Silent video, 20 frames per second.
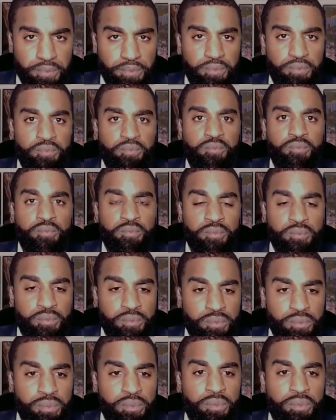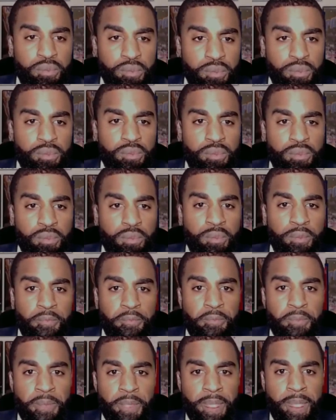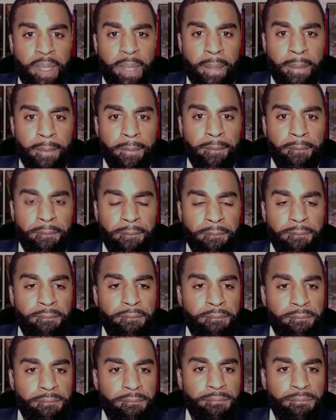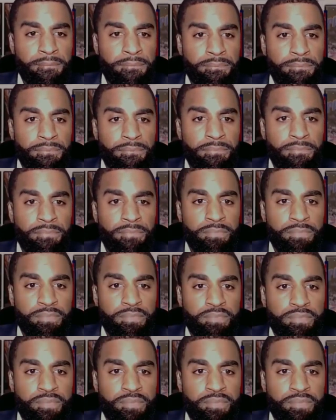(silent)